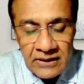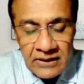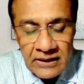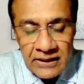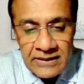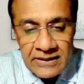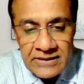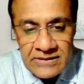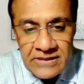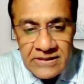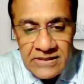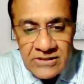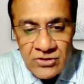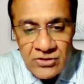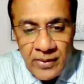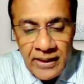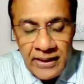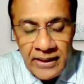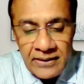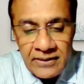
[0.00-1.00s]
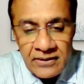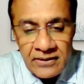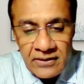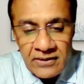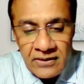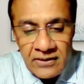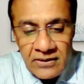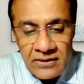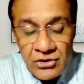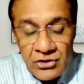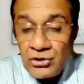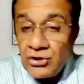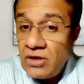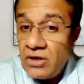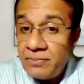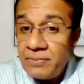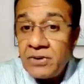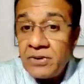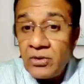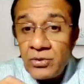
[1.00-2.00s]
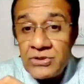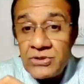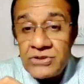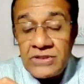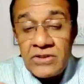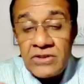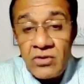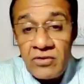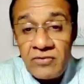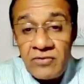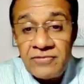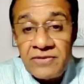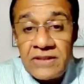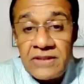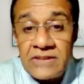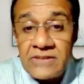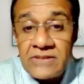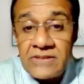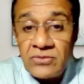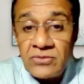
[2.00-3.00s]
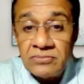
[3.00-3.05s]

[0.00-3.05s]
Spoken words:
is quite sharp in noticing a lot of things.